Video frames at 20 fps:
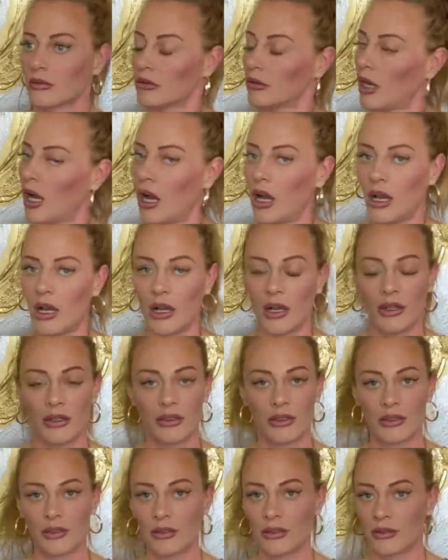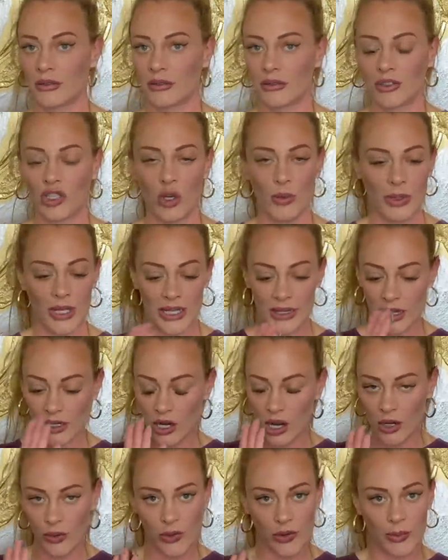Uh-uh. Don't play that
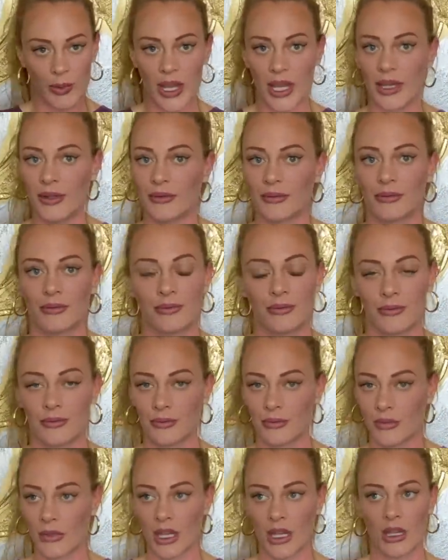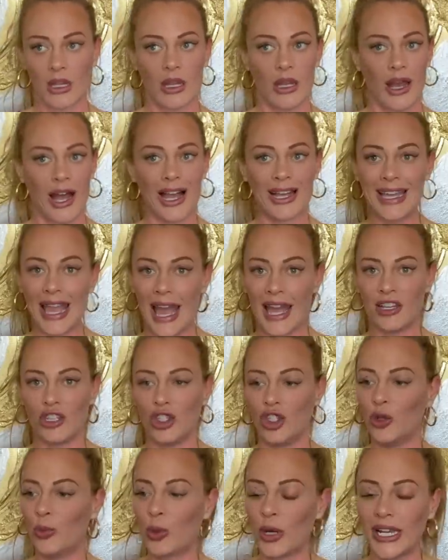card with me. Again,
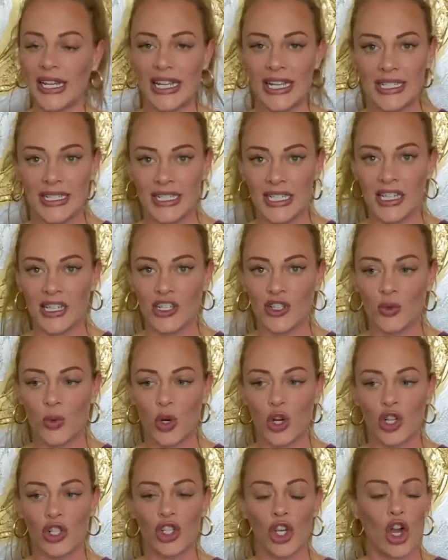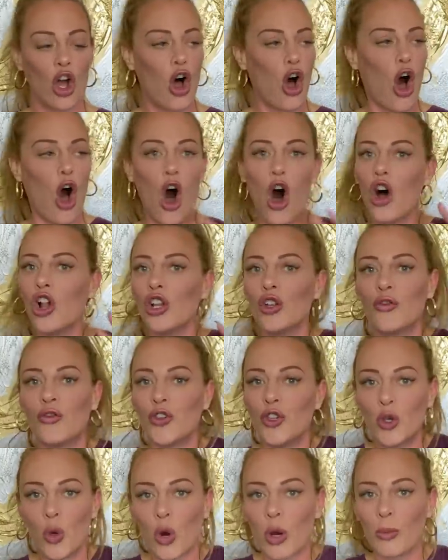you bring kids into this world, all of
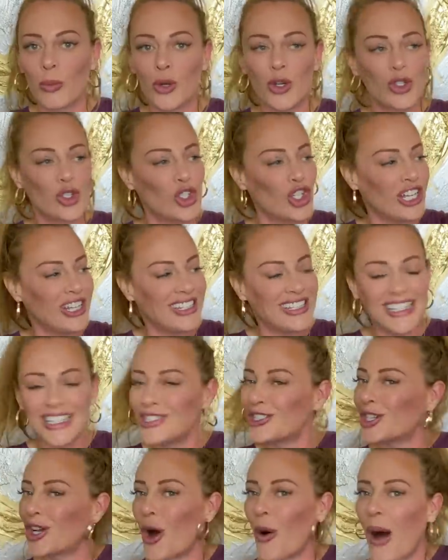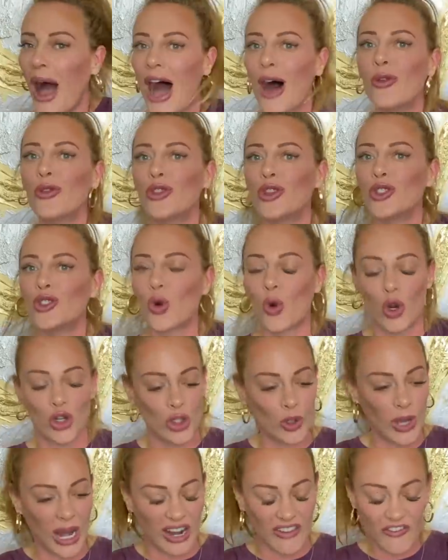your bullshit needs to go out the door. You
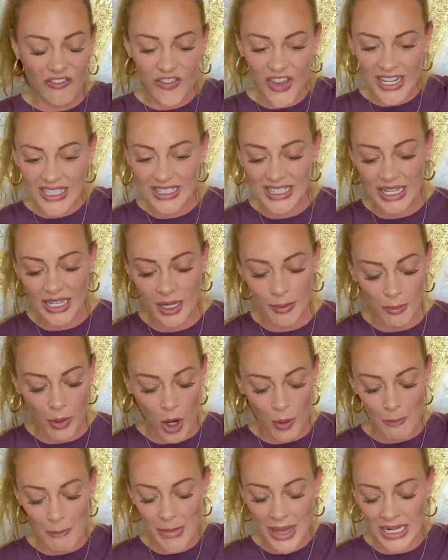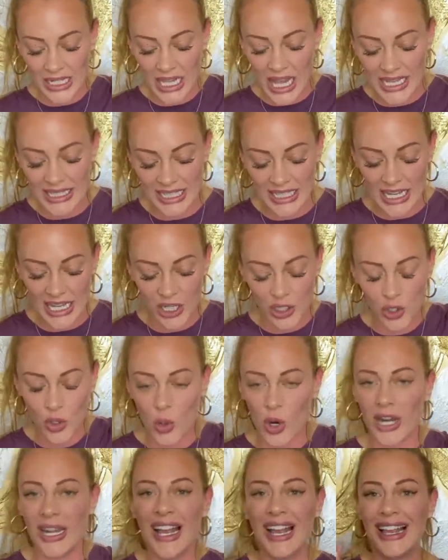got to fix it, compartmentalize it,
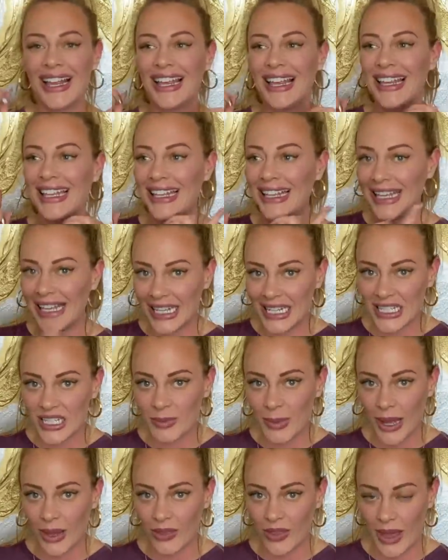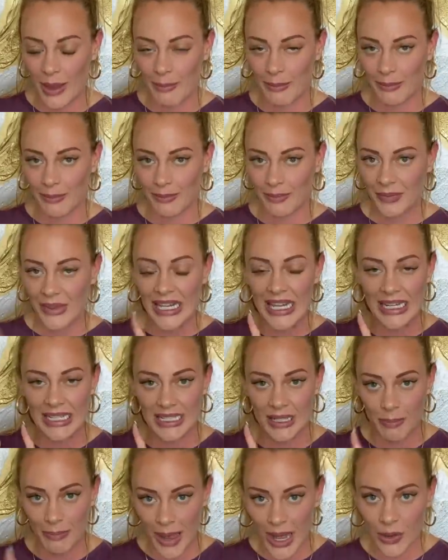ignore it. It is about them. It is
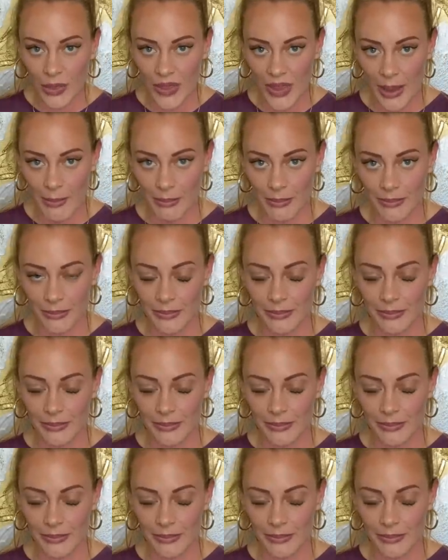about them.